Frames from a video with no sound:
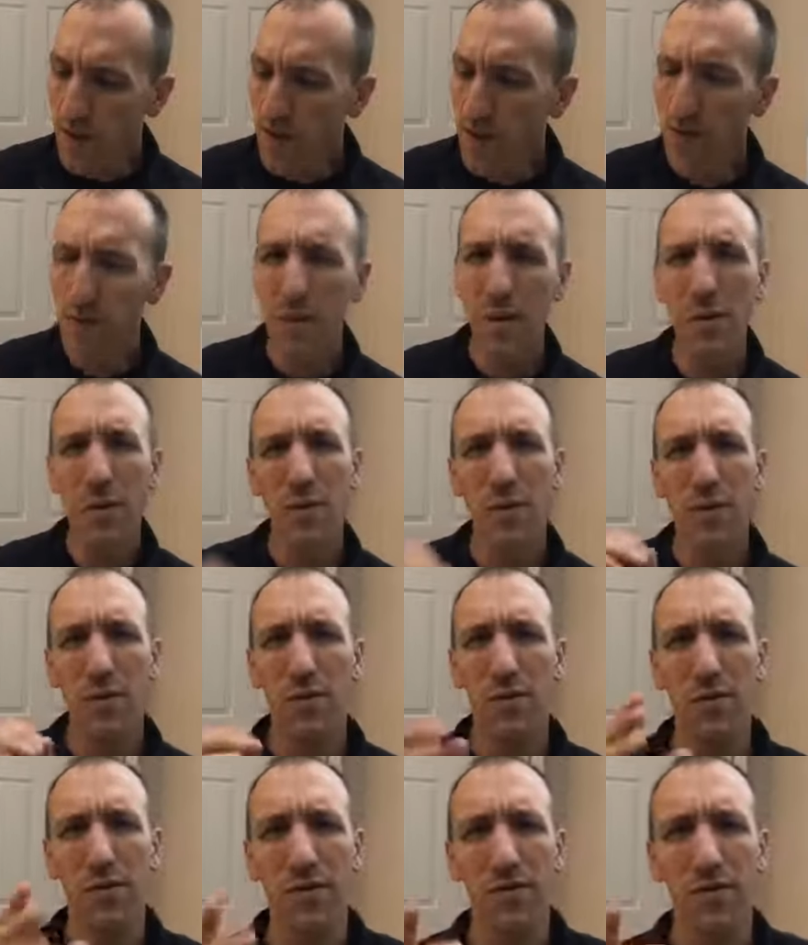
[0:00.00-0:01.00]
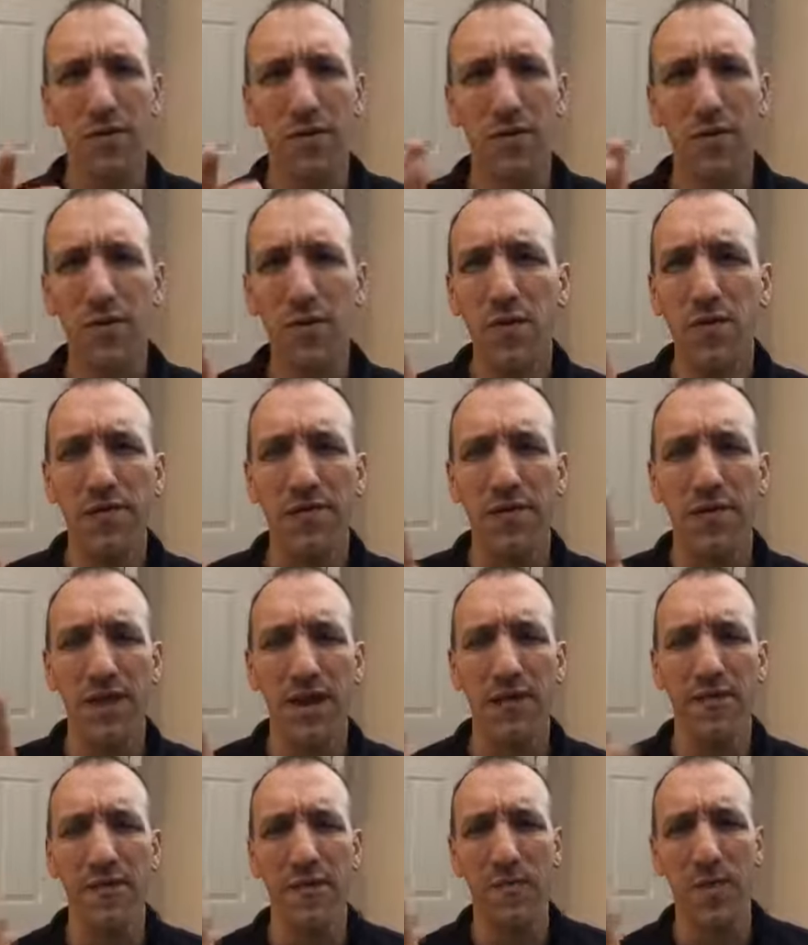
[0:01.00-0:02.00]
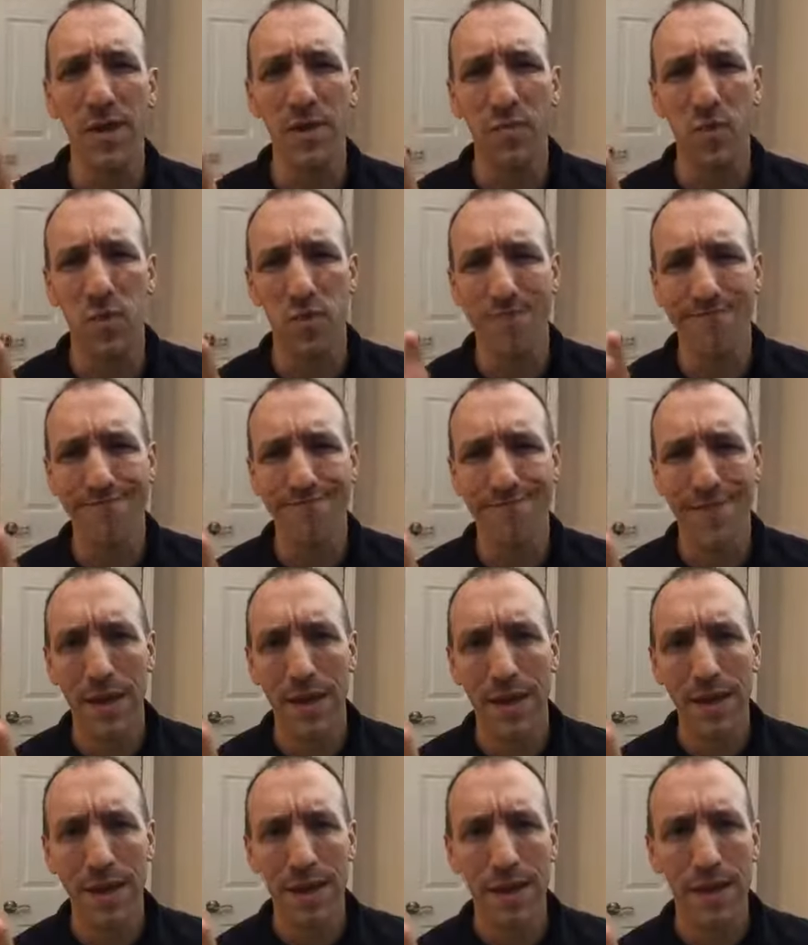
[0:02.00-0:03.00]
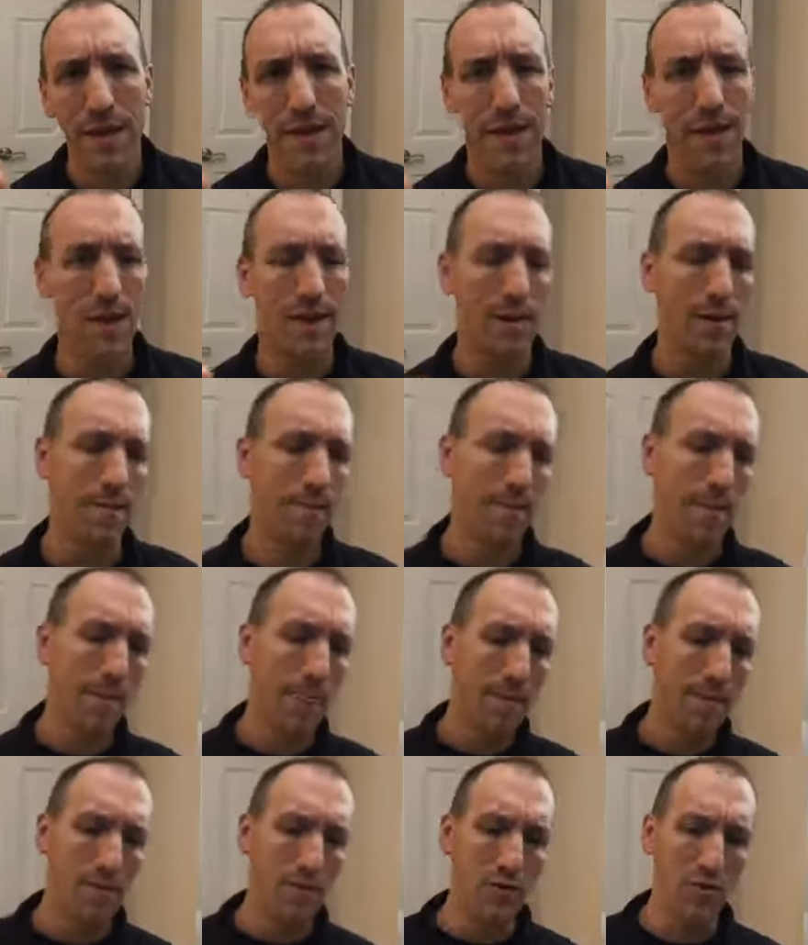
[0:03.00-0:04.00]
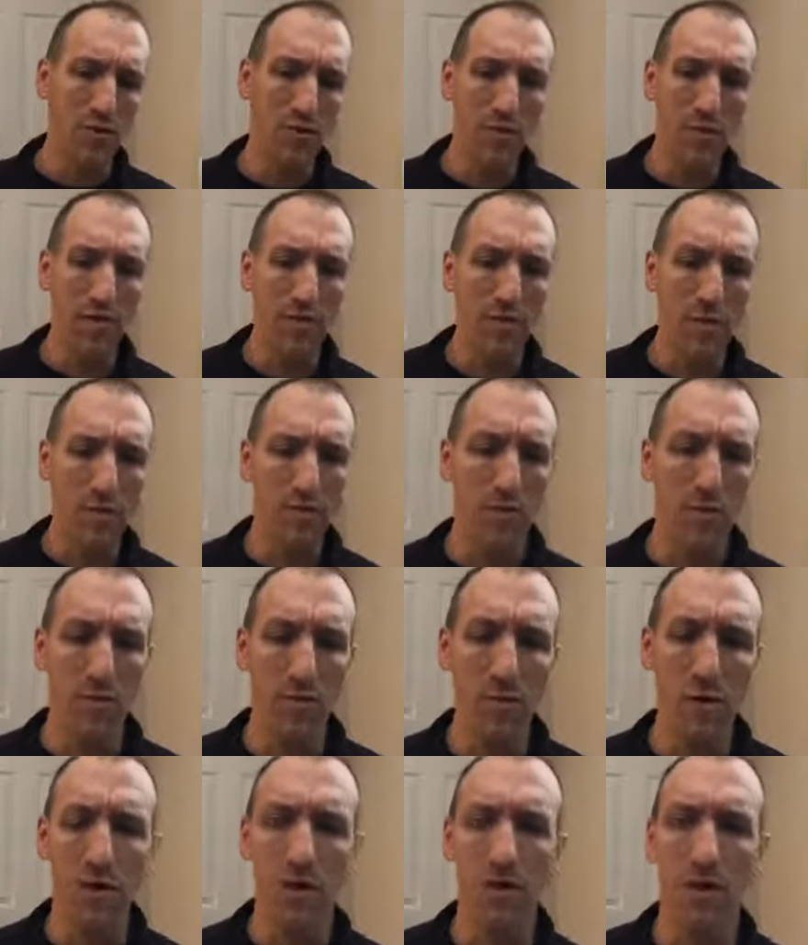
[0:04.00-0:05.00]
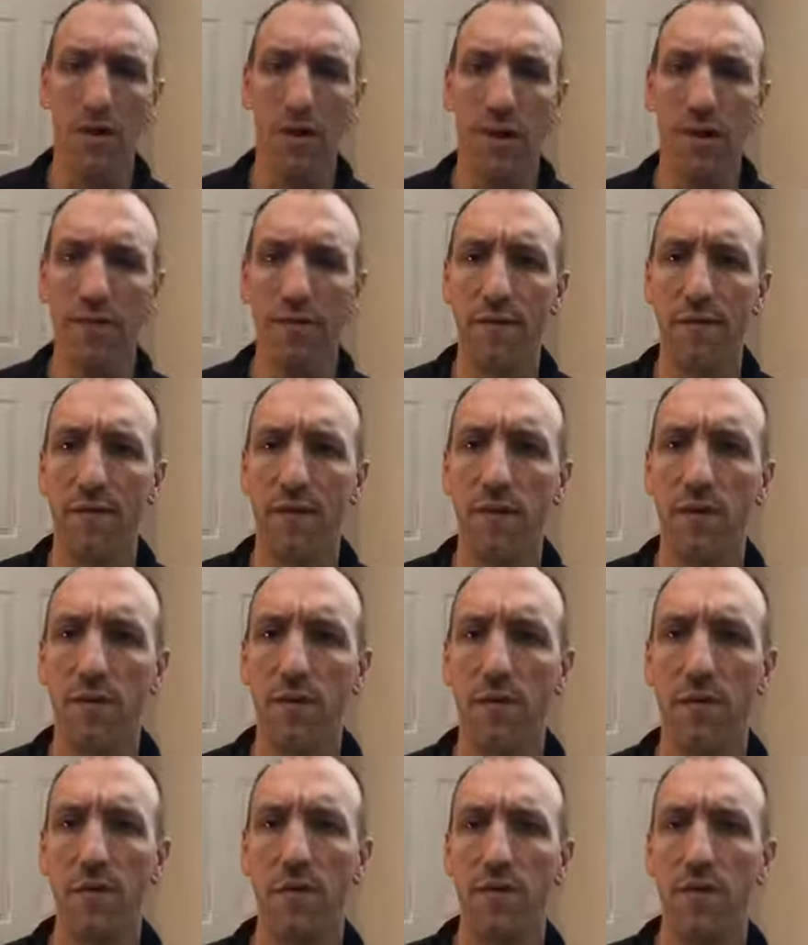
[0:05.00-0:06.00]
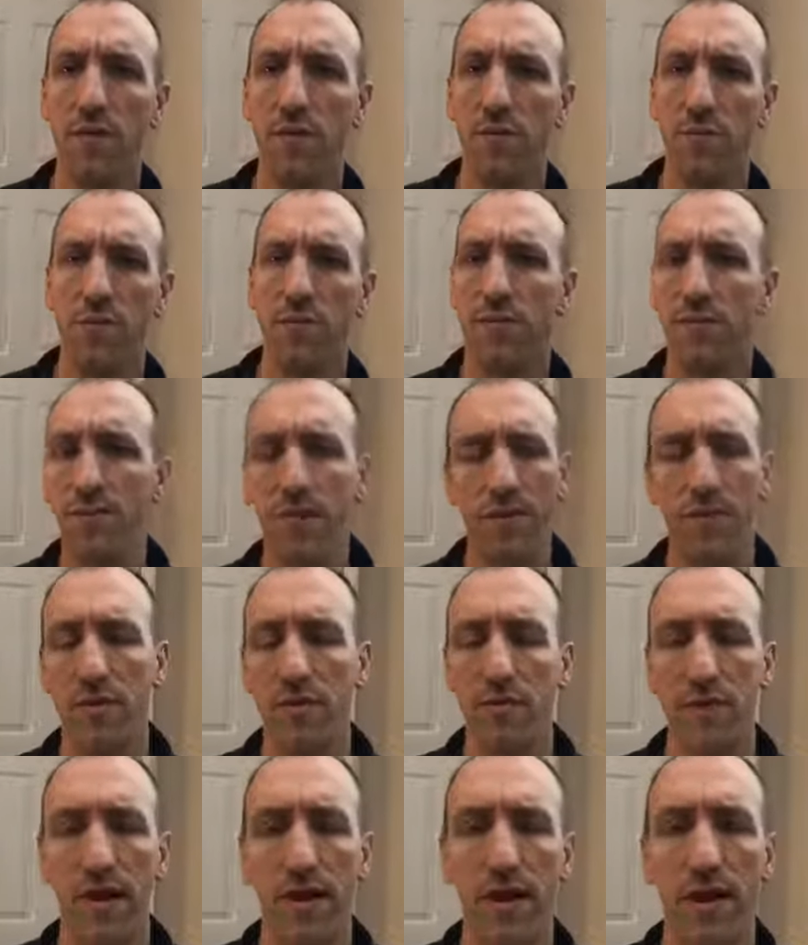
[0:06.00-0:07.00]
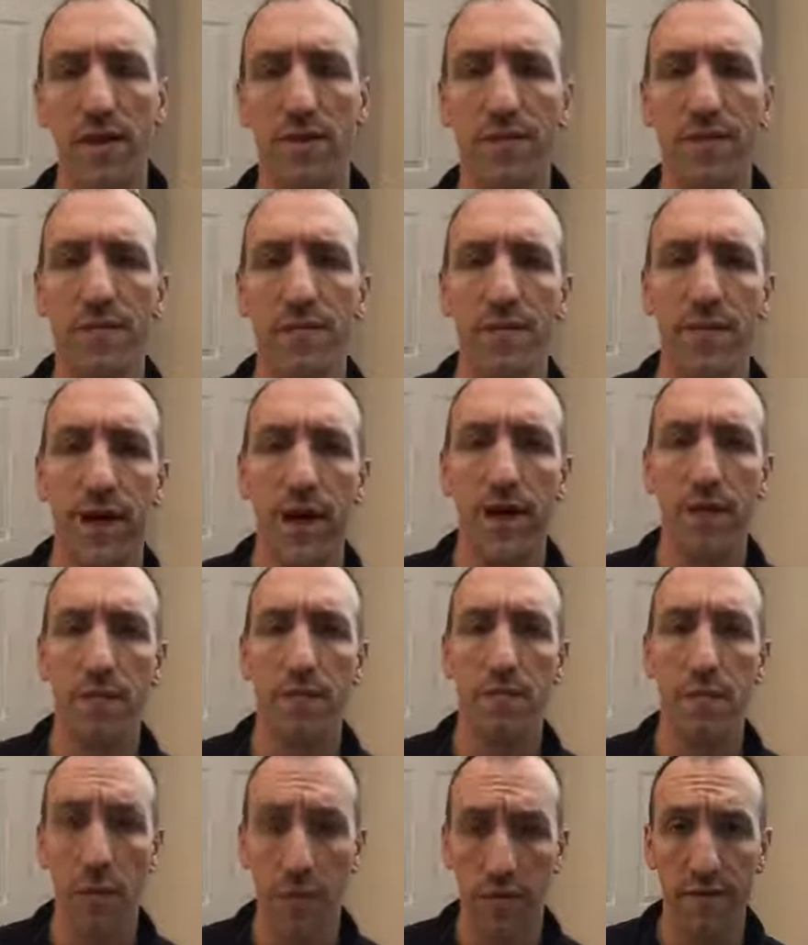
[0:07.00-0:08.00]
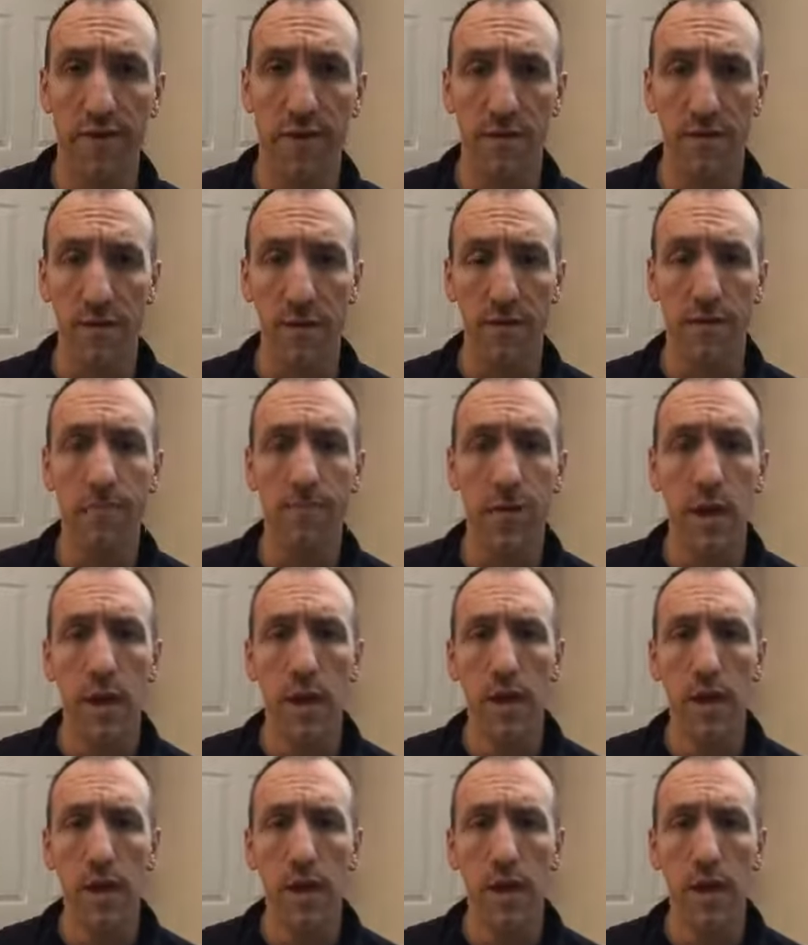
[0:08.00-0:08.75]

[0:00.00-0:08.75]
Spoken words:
Now, you know, there's two different types of people. You know, you have people in your life, people in my life that motivate me,